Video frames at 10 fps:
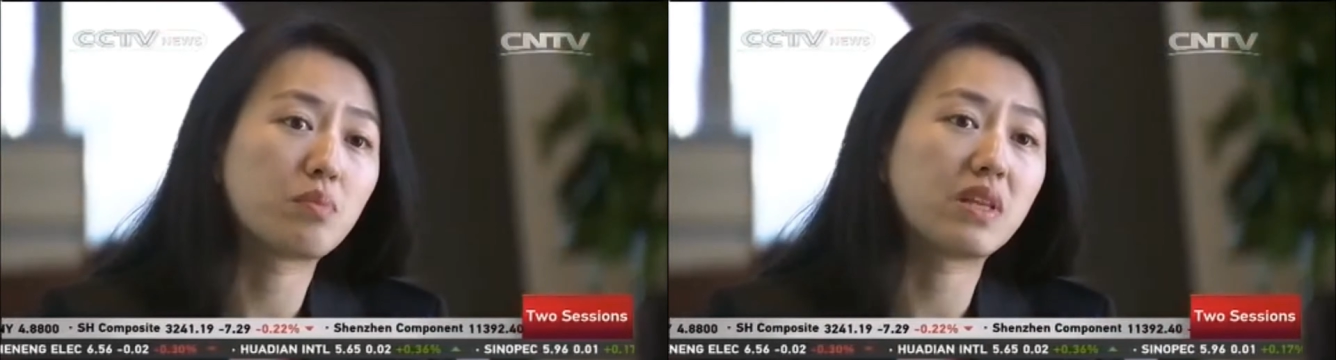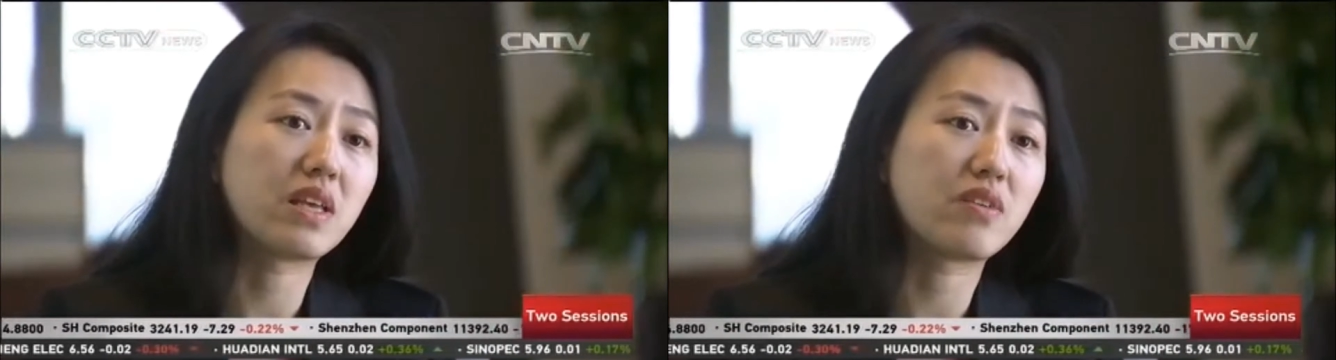We
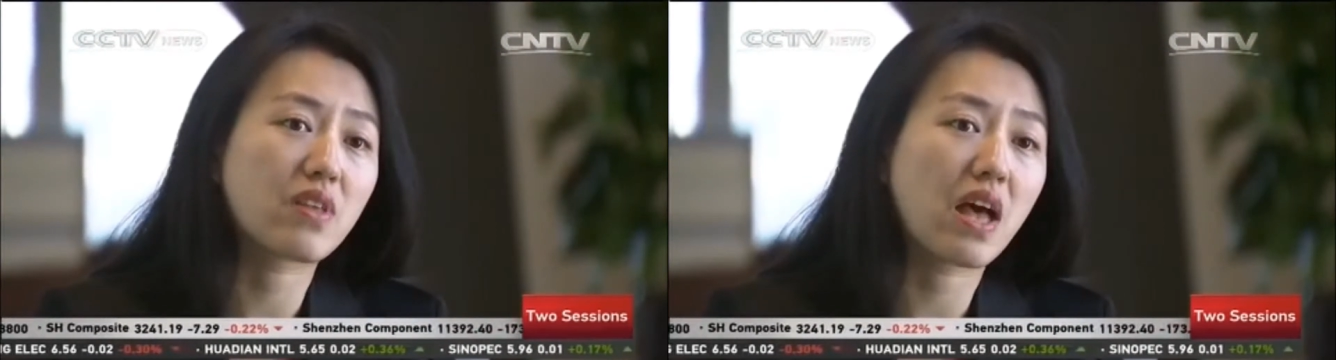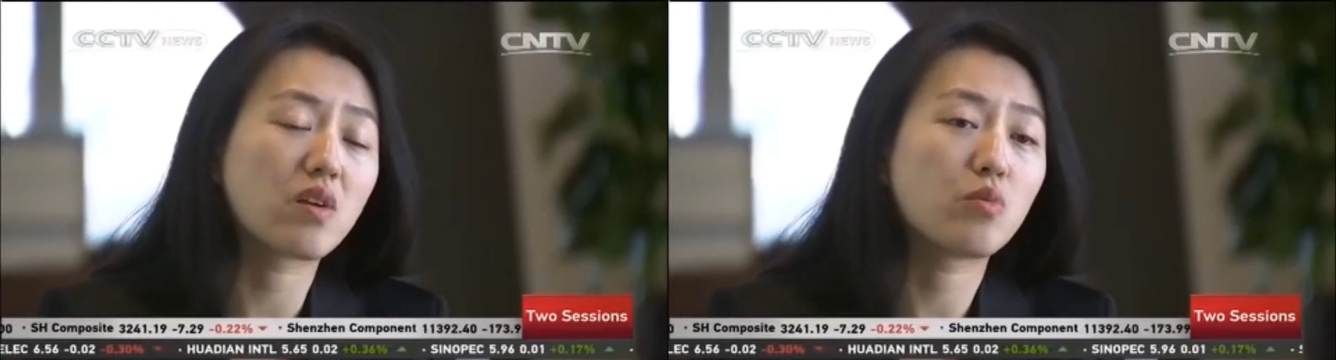believe
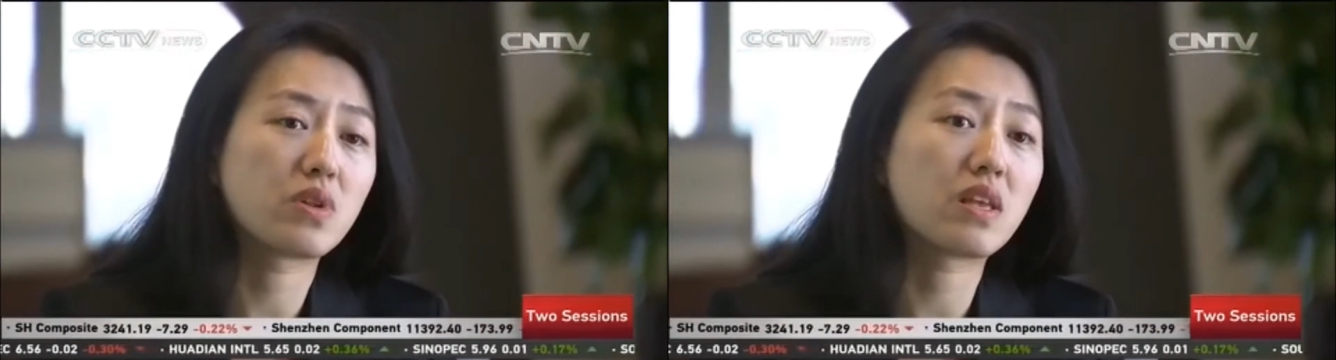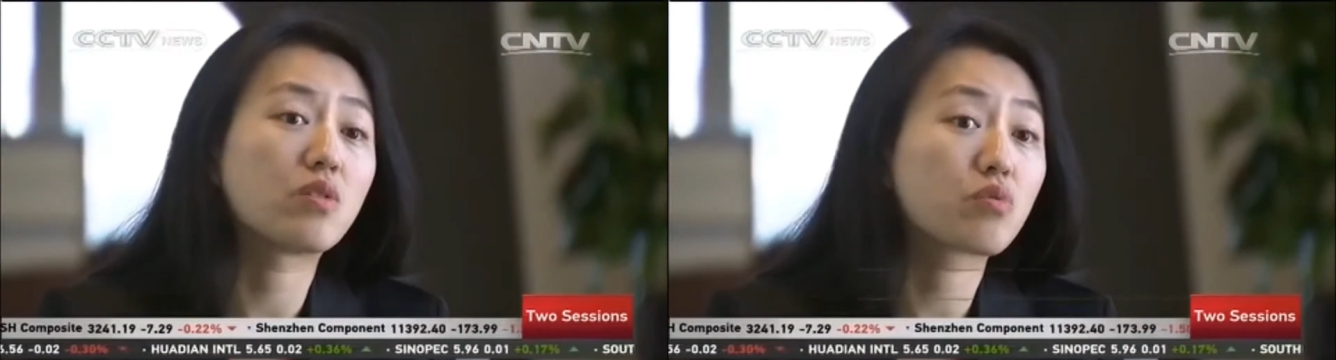that
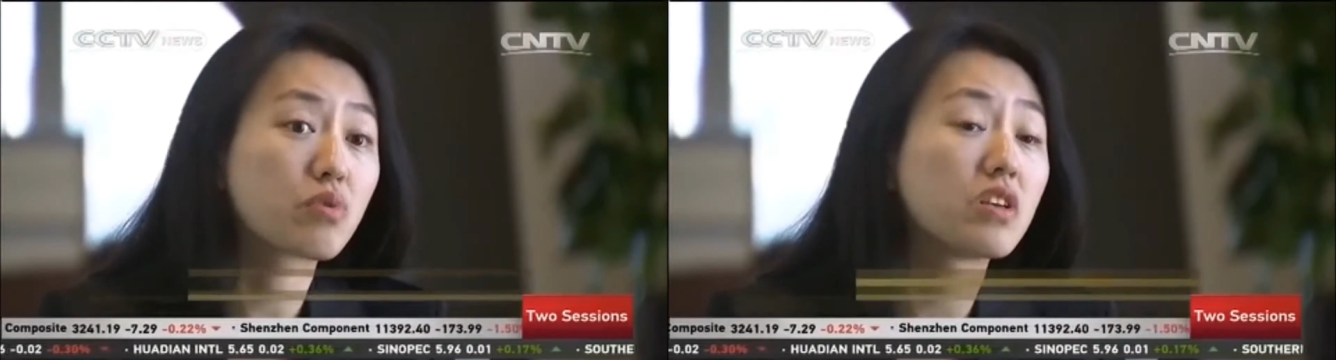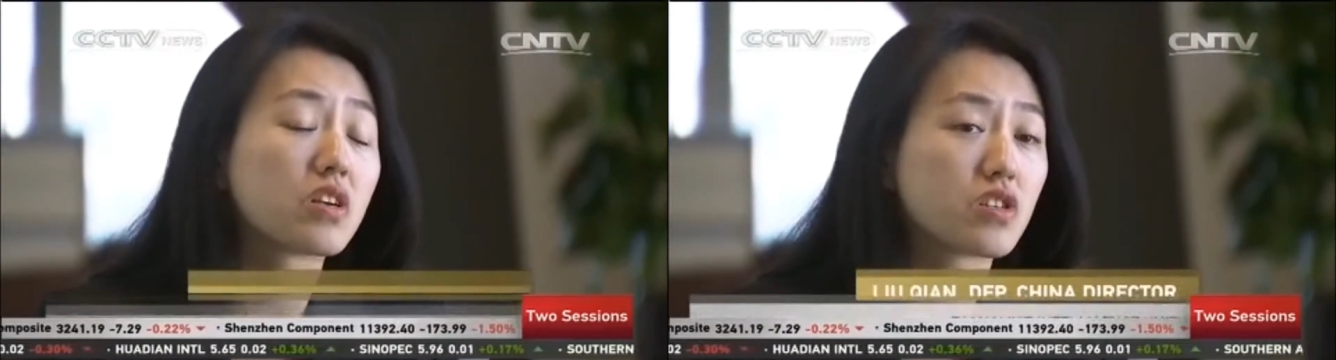within
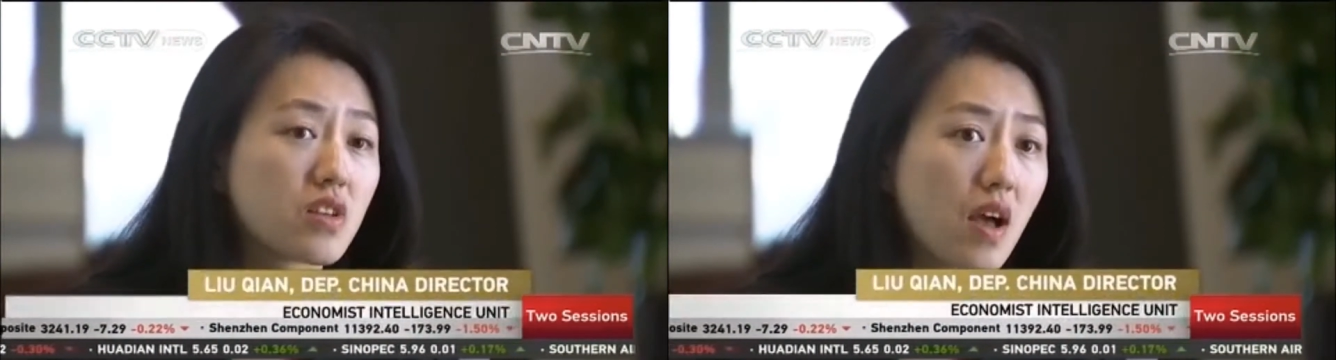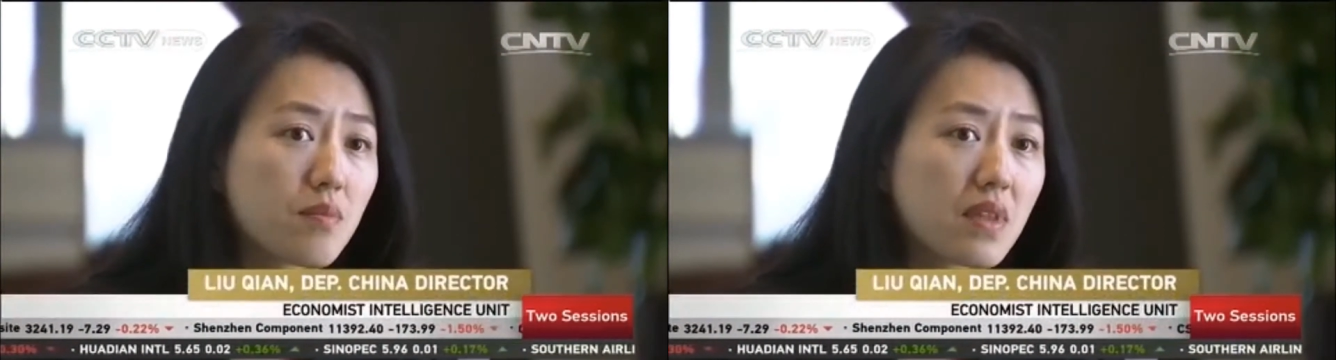3 years'
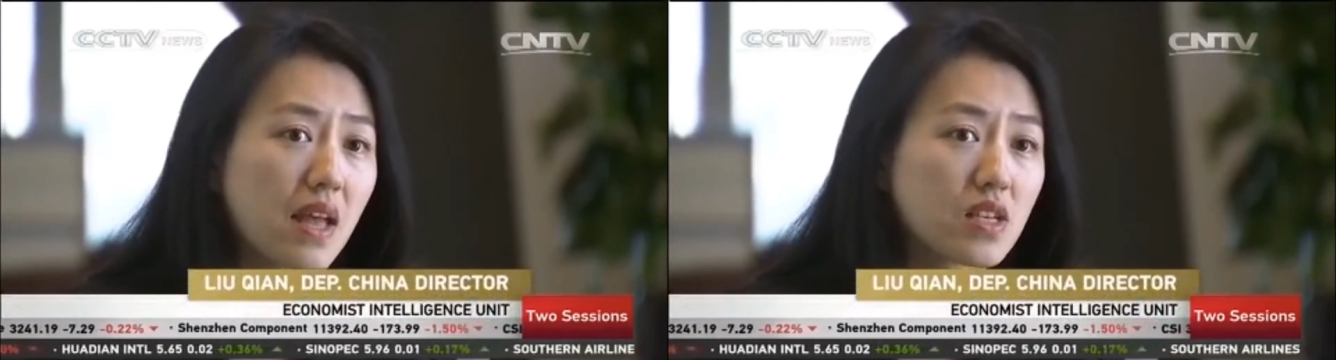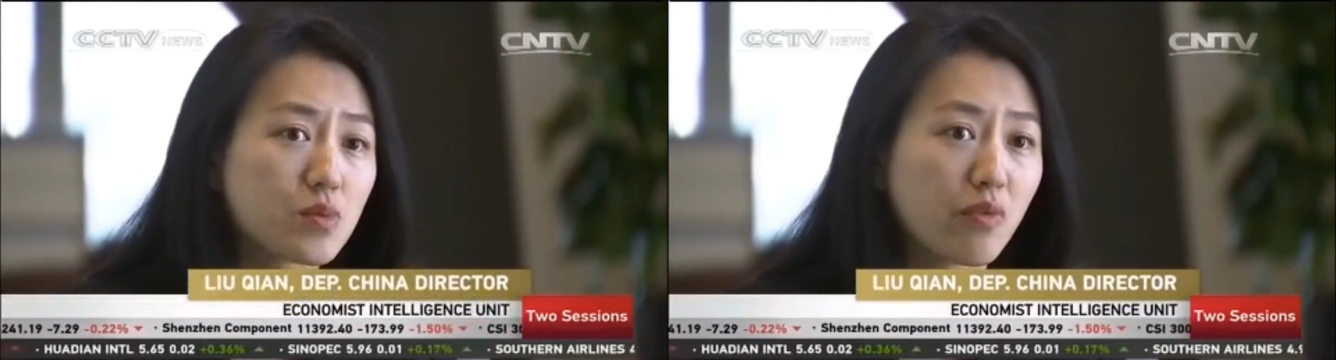time,
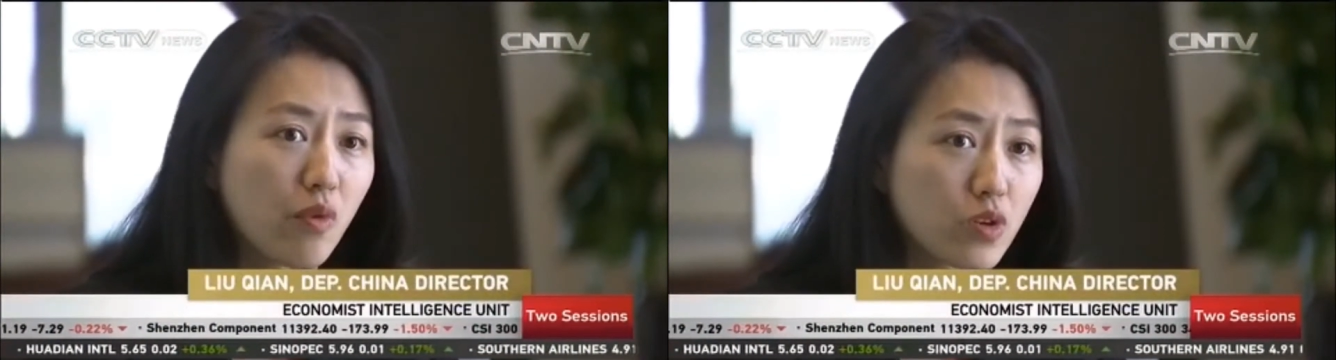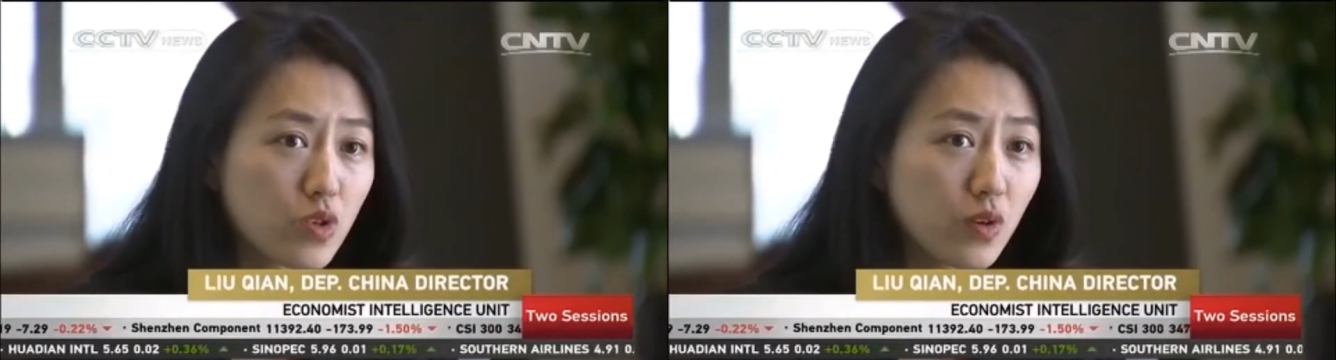that is
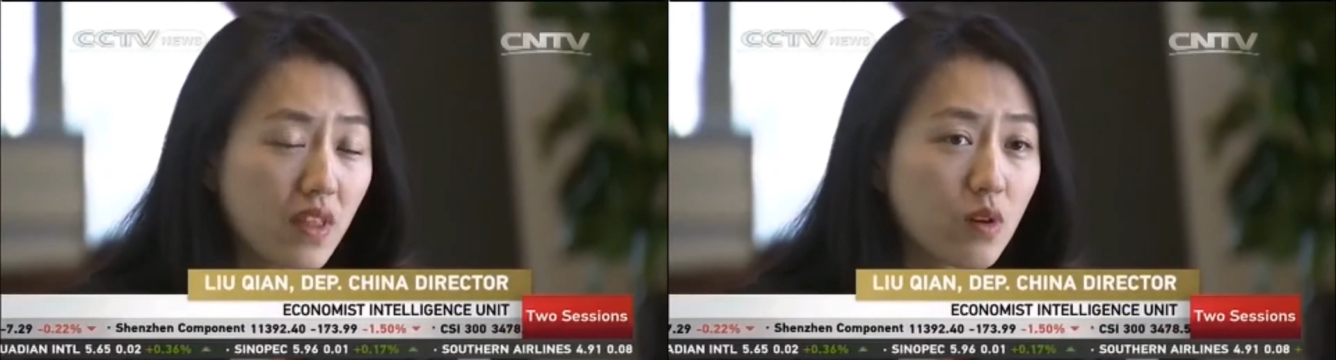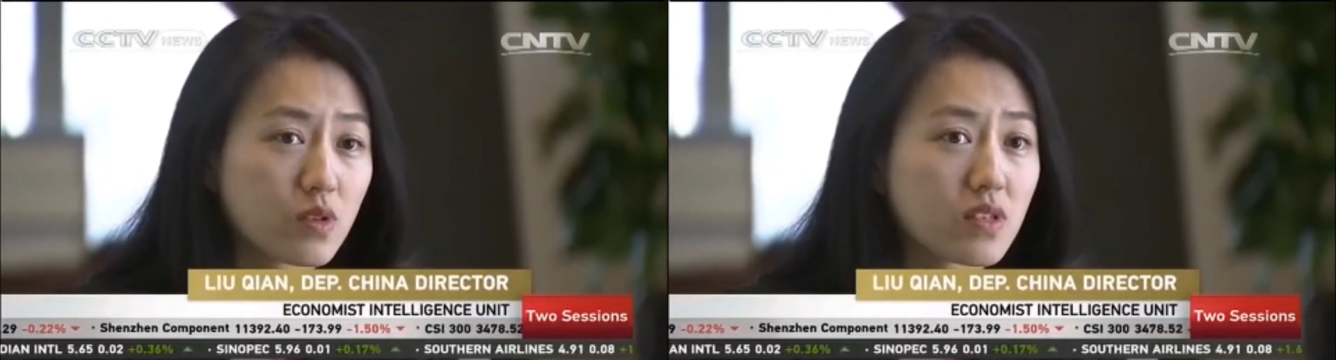before
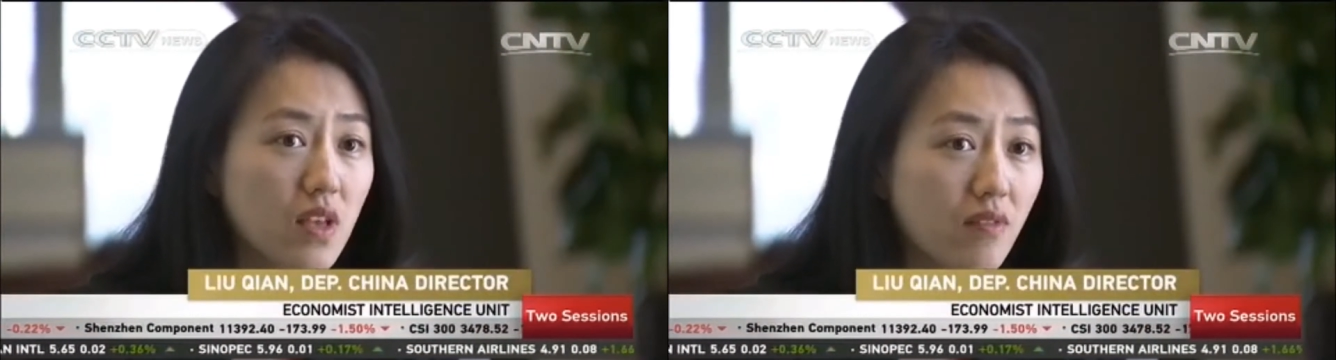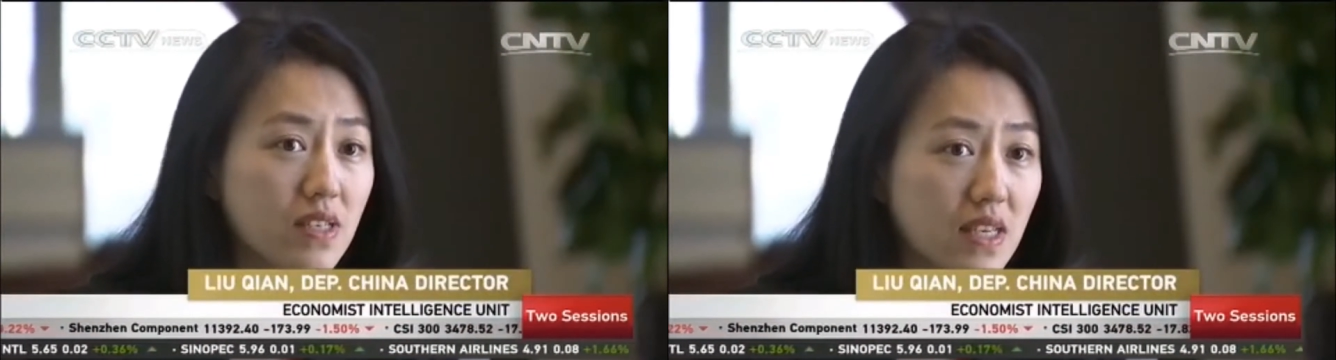
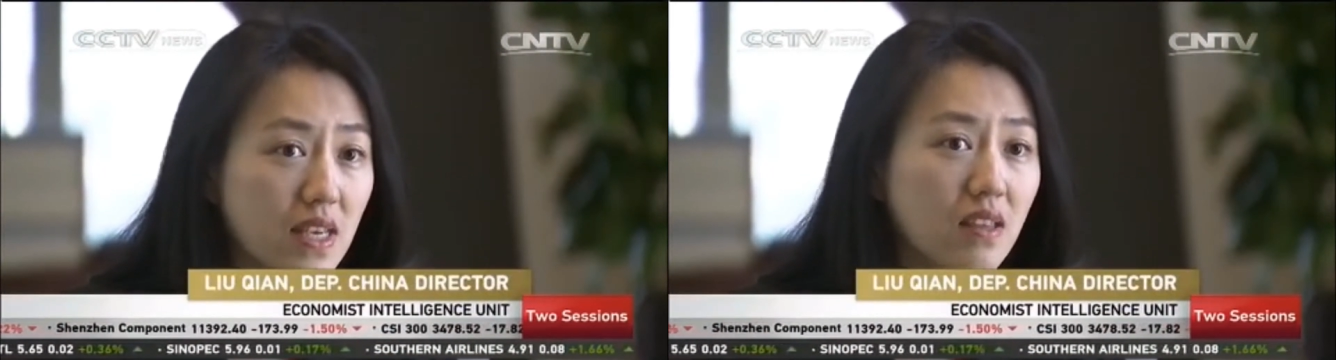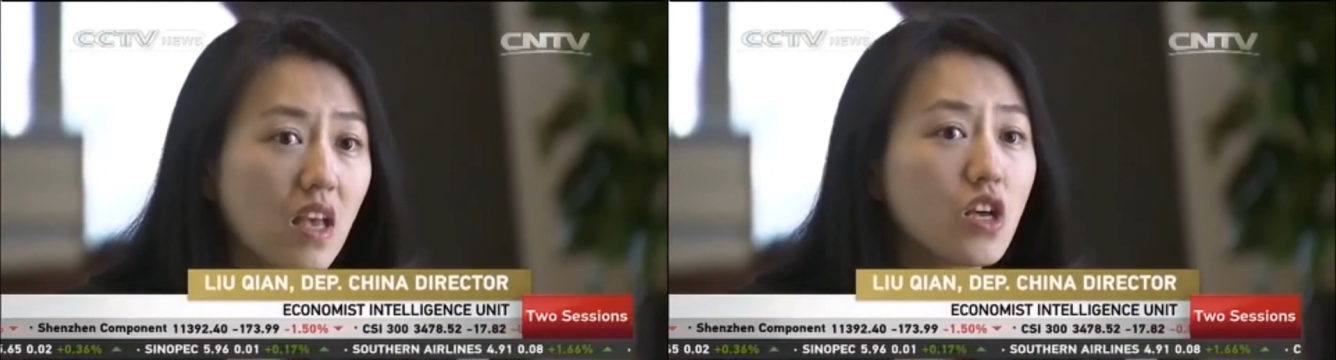
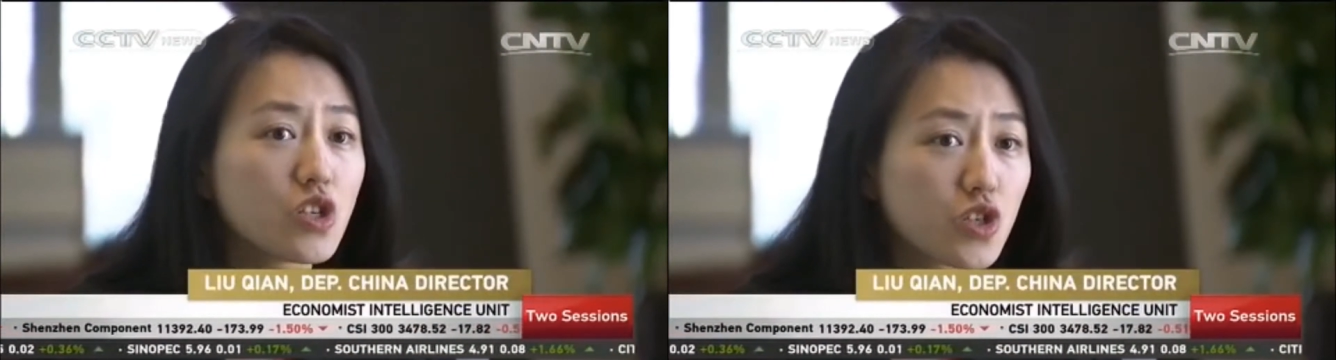2017,